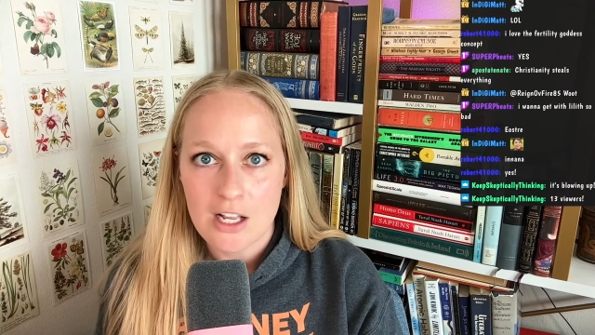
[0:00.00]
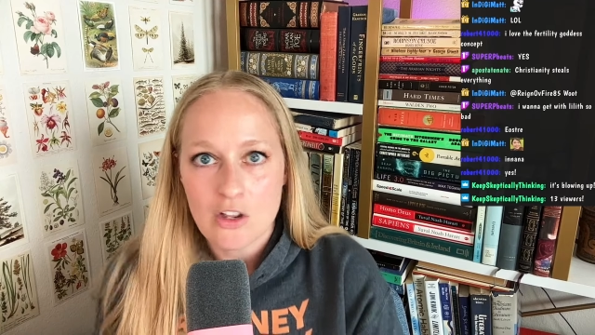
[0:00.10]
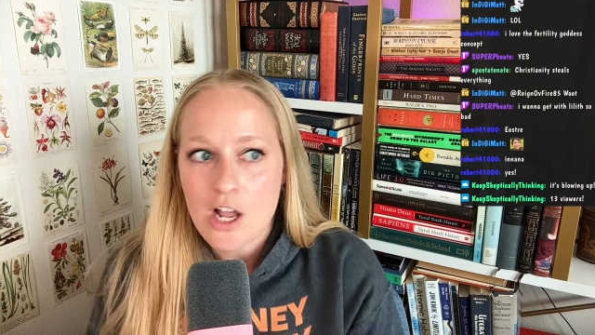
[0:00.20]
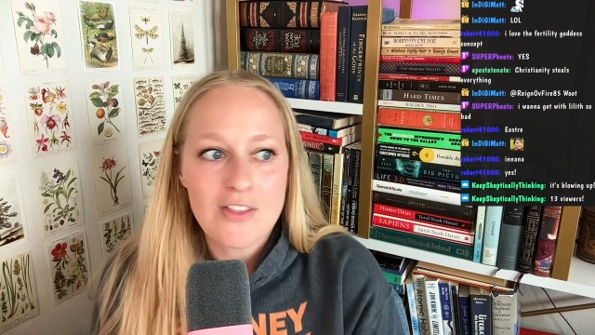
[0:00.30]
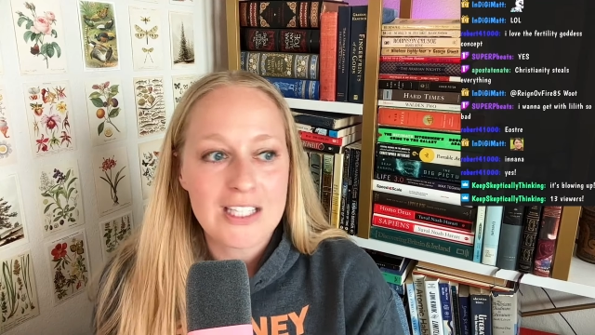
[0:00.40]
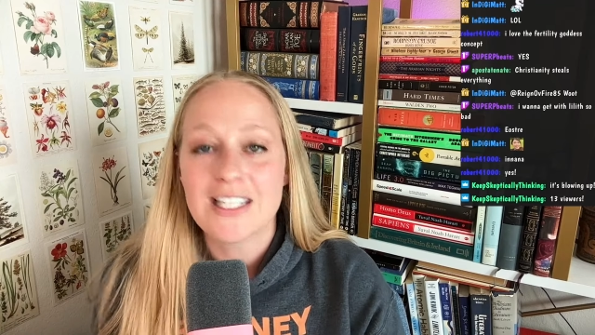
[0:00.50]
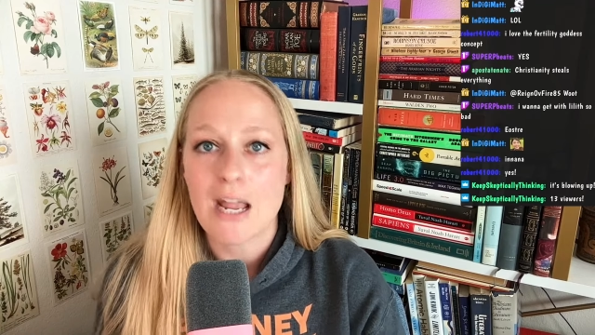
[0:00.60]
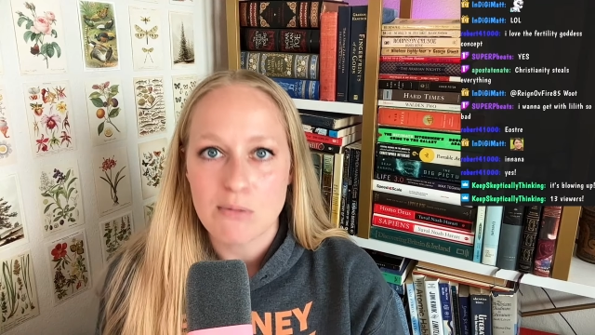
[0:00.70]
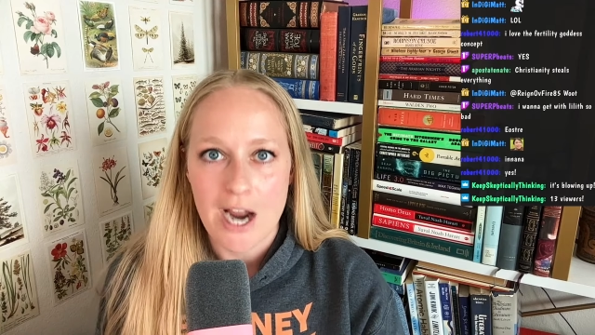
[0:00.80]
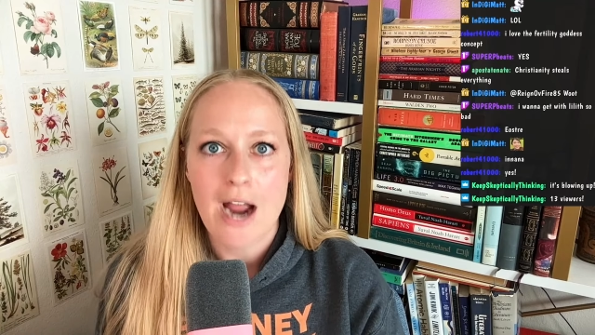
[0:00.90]
in the
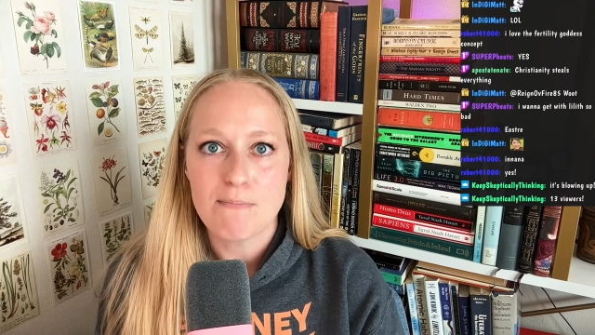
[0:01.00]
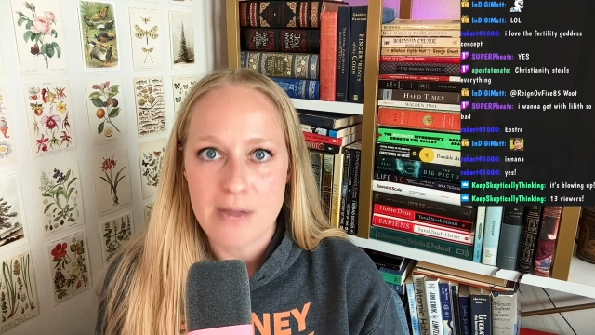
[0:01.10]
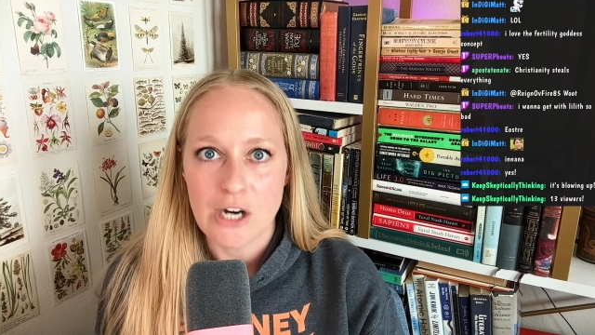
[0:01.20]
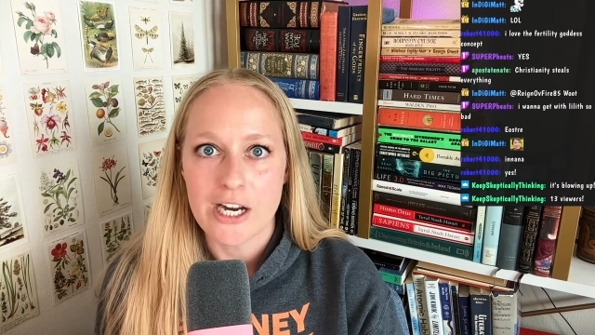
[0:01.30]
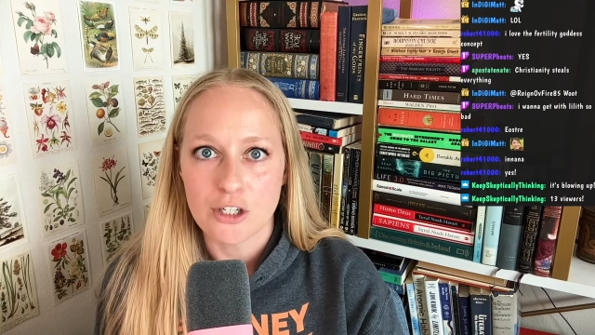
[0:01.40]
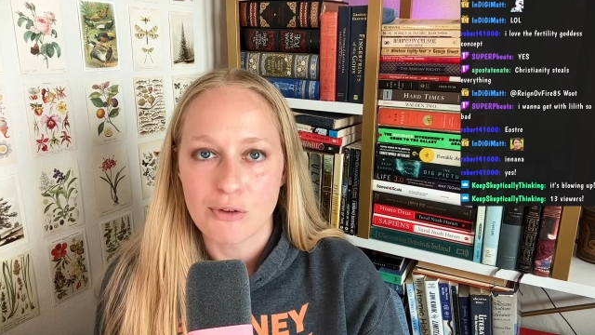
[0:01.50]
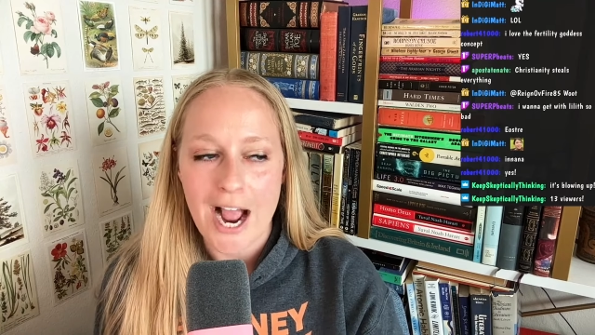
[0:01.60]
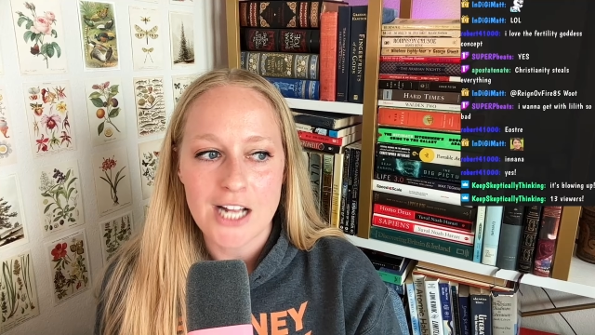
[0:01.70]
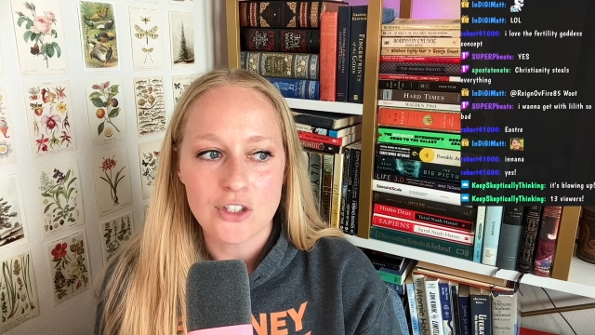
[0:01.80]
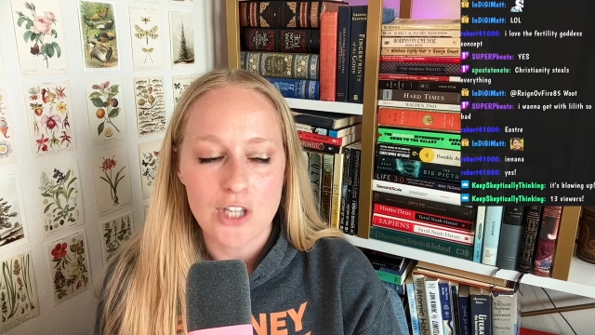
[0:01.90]
same time period,
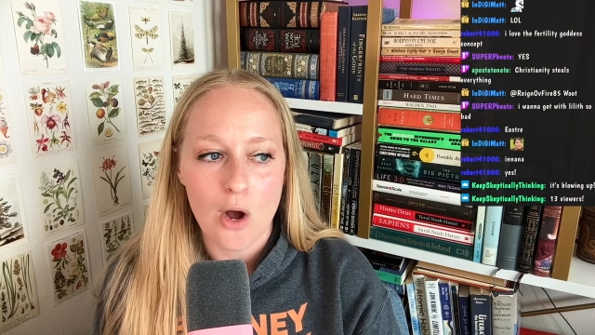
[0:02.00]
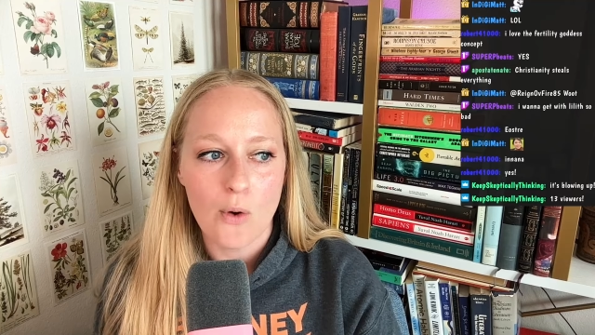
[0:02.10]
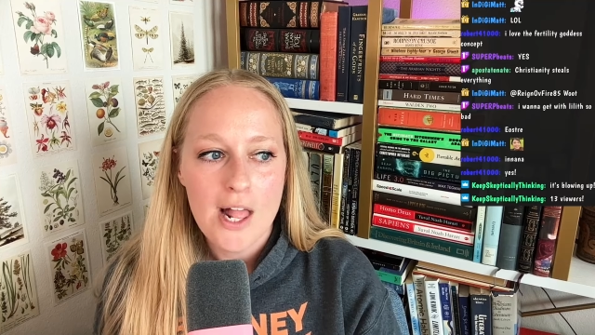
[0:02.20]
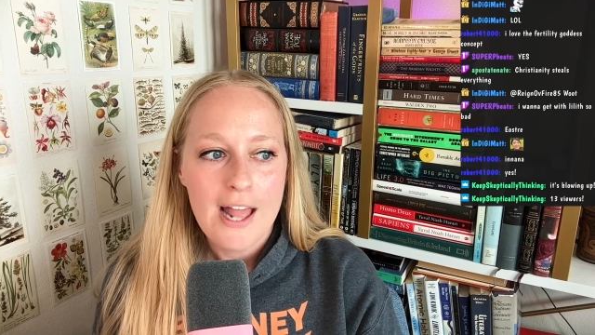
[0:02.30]
right? So